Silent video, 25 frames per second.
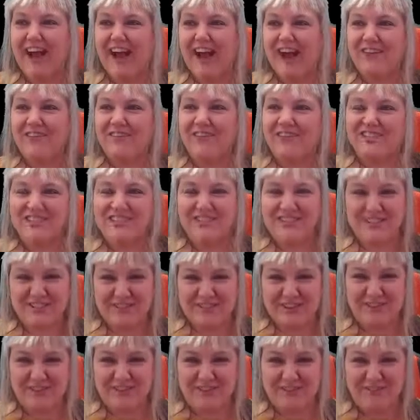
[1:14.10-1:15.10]
I wasn't
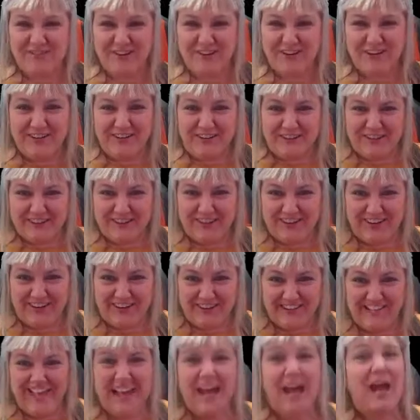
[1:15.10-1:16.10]
sure if I'm on or
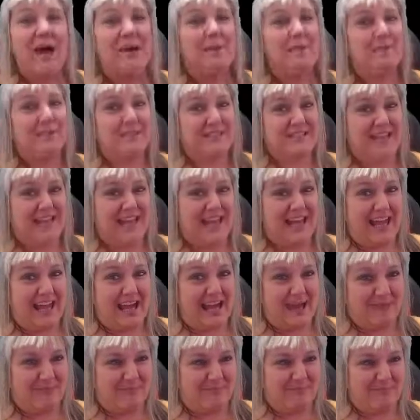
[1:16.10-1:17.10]
not, but I
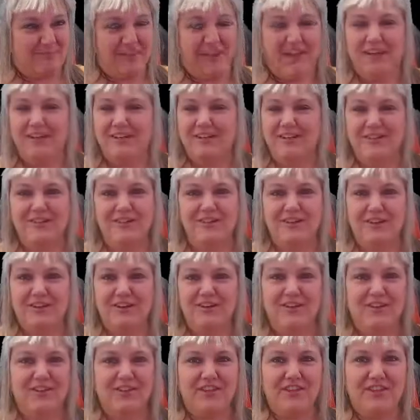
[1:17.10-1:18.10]
am, because
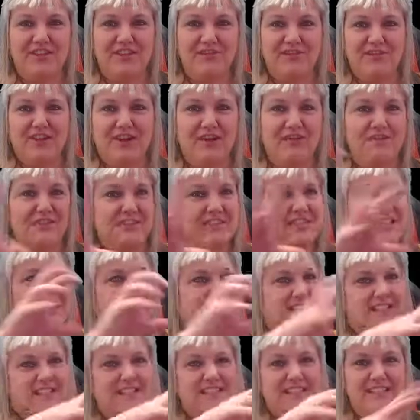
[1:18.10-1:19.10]
other things would go ting
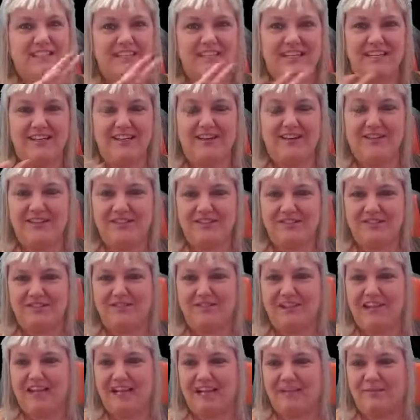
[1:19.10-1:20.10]
ting ting on the
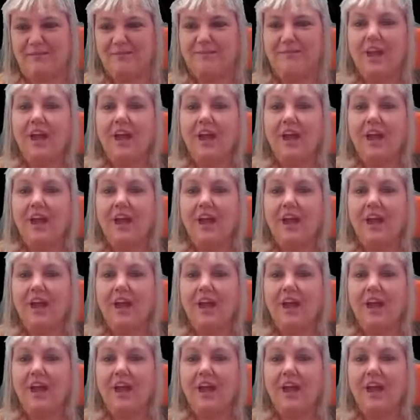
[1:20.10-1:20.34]
screen.